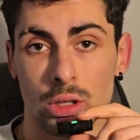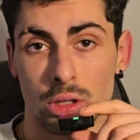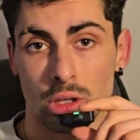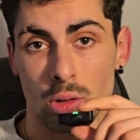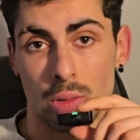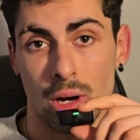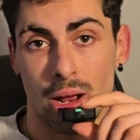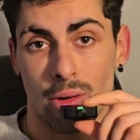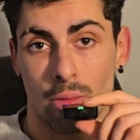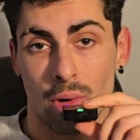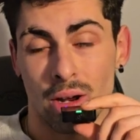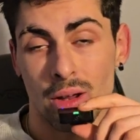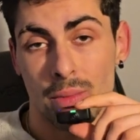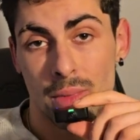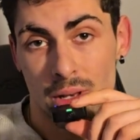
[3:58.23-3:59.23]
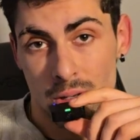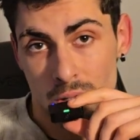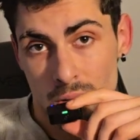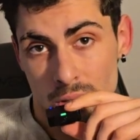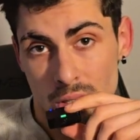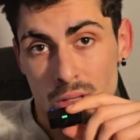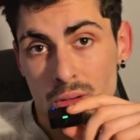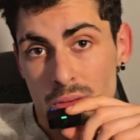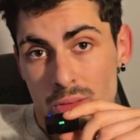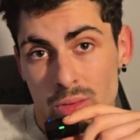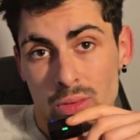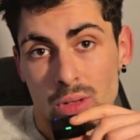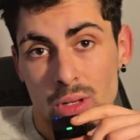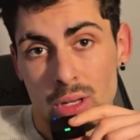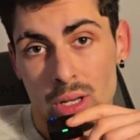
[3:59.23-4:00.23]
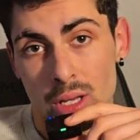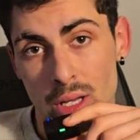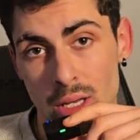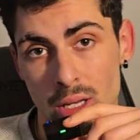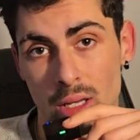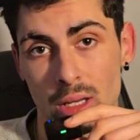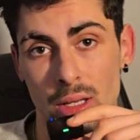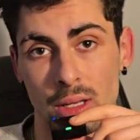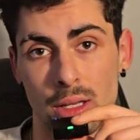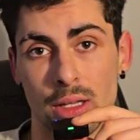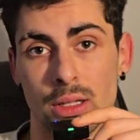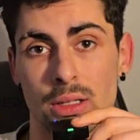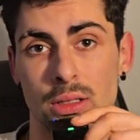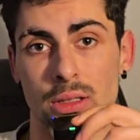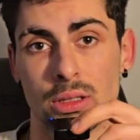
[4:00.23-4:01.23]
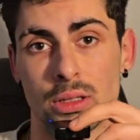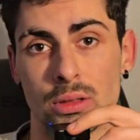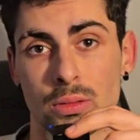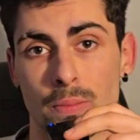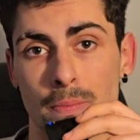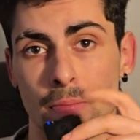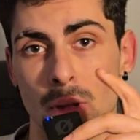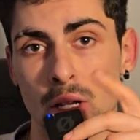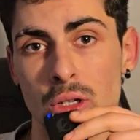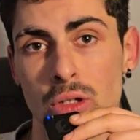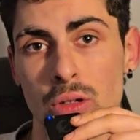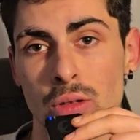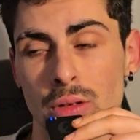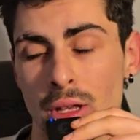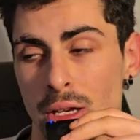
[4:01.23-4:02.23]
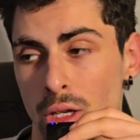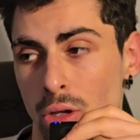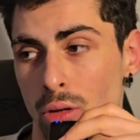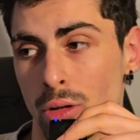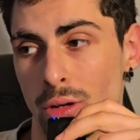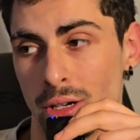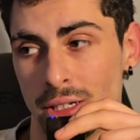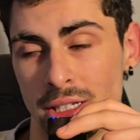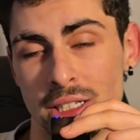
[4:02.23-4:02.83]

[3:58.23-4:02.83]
So what I recommend you do is make sure that you're a